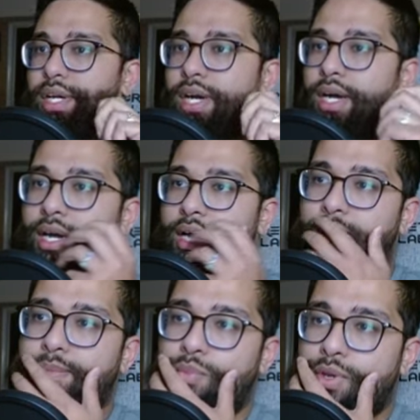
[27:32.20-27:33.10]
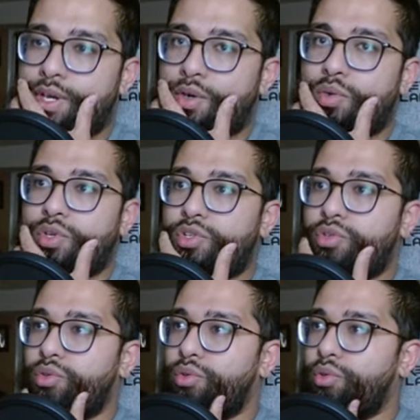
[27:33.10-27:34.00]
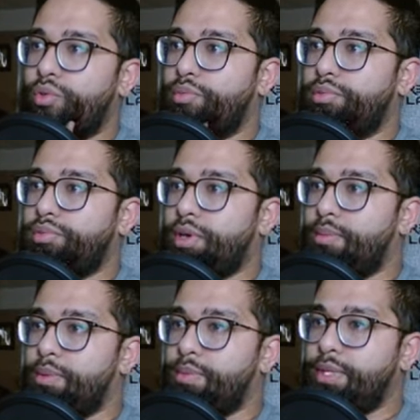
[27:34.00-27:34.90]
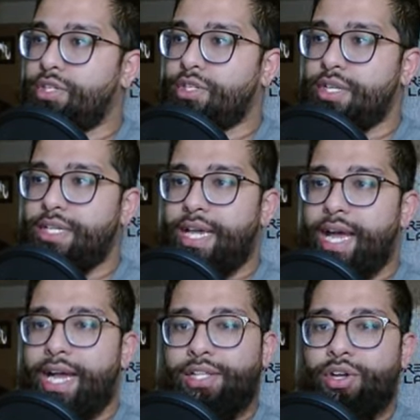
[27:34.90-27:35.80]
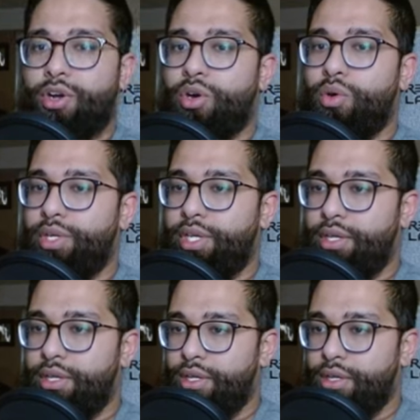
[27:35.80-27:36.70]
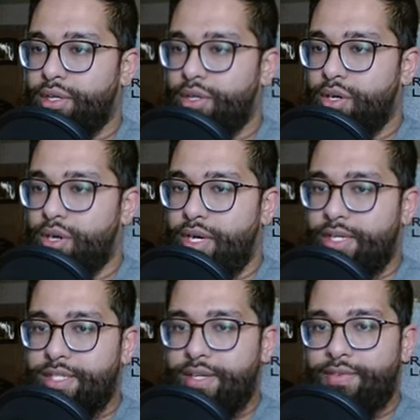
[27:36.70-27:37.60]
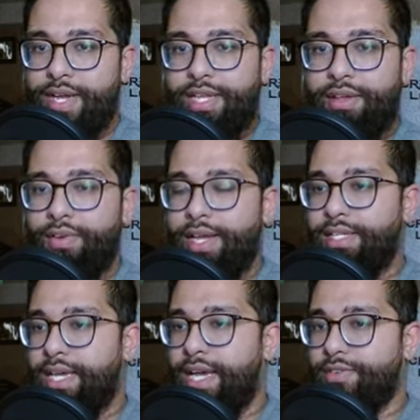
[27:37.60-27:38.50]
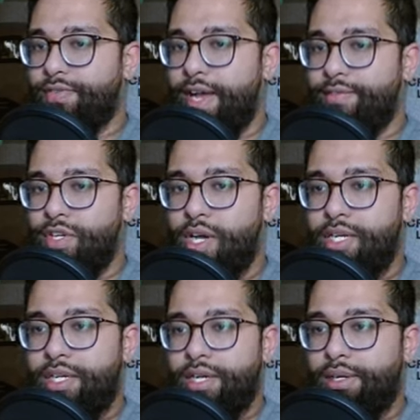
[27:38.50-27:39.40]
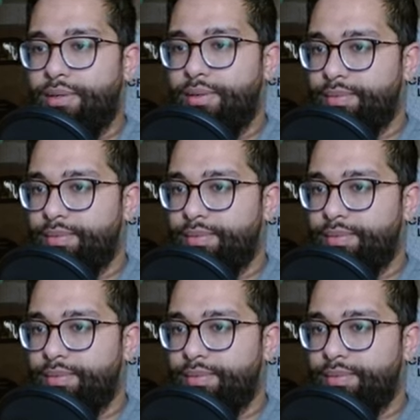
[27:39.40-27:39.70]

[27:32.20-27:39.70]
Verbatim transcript: Um, we are going to probably just attack the Hody. Honestly, if I if I attach five Don here,